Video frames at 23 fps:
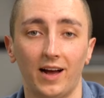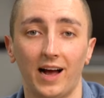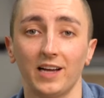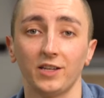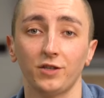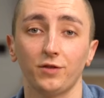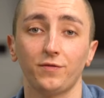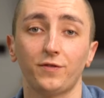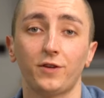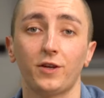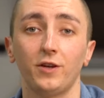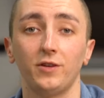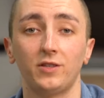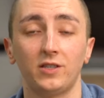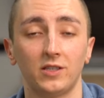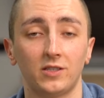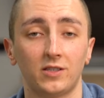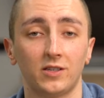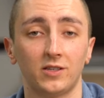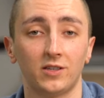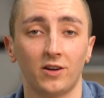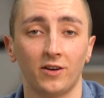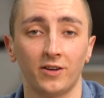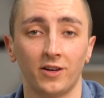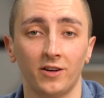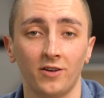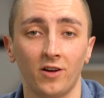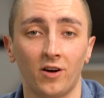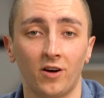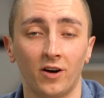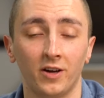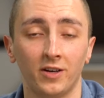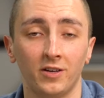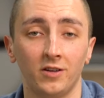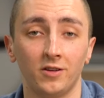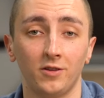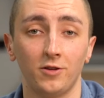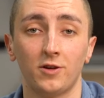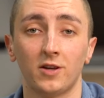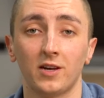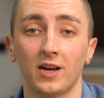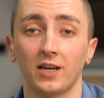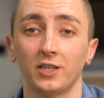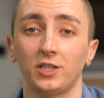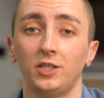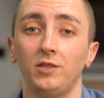As of Q-SYS Designer 9, you
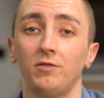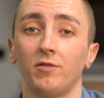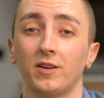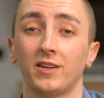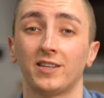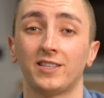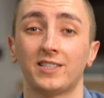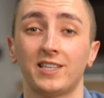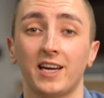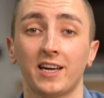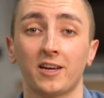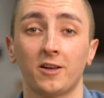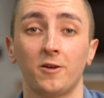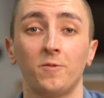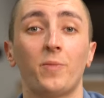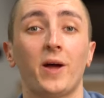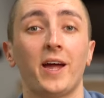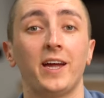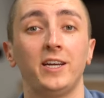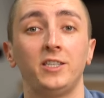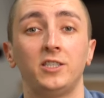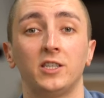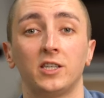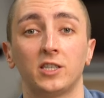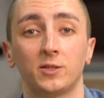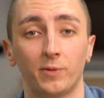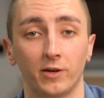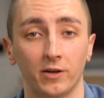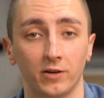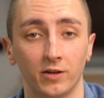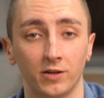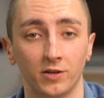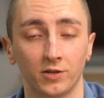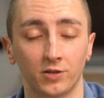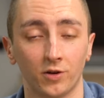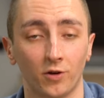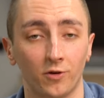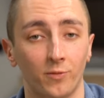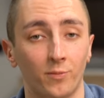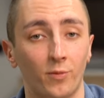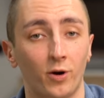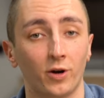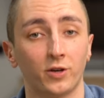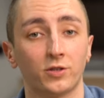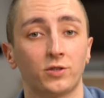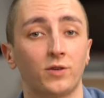can actually run a second page experience on a
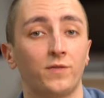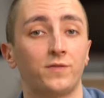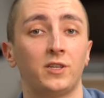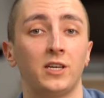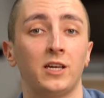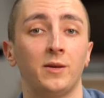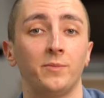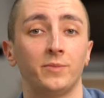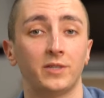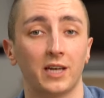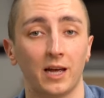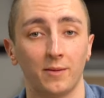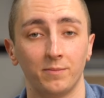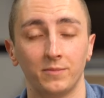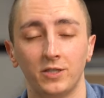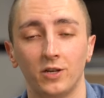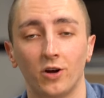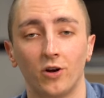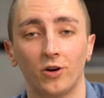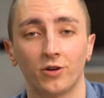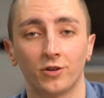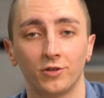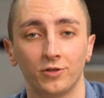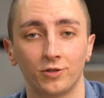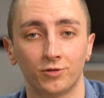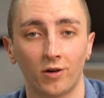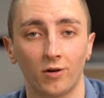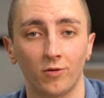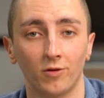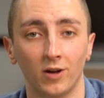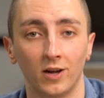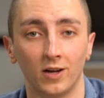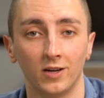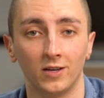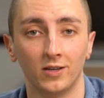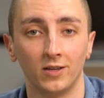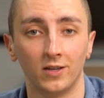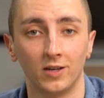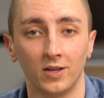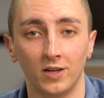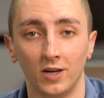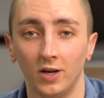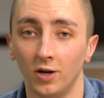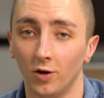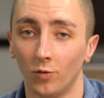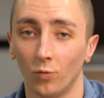Microsoft Teams MTR controller.
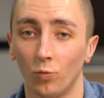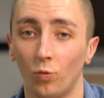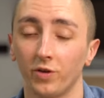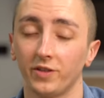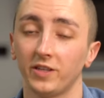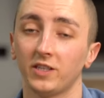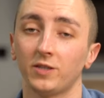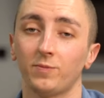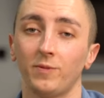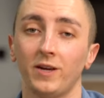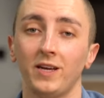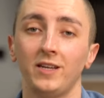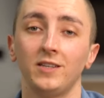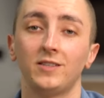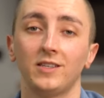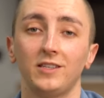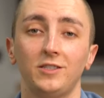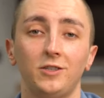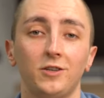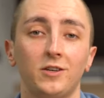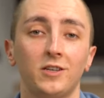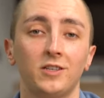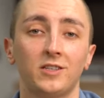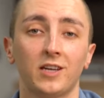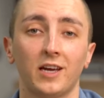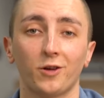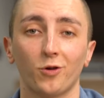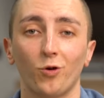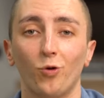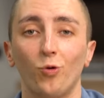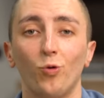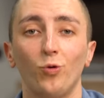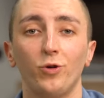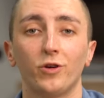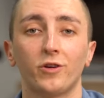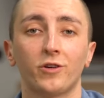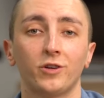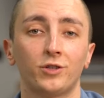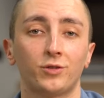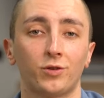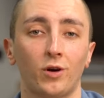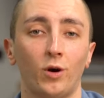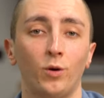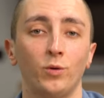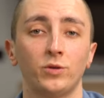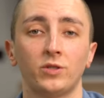What this means is you can take all your
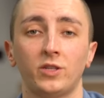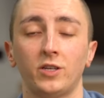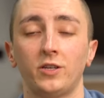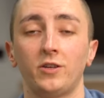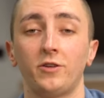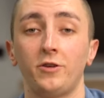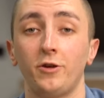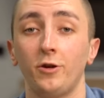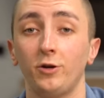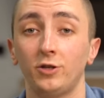controls that you'd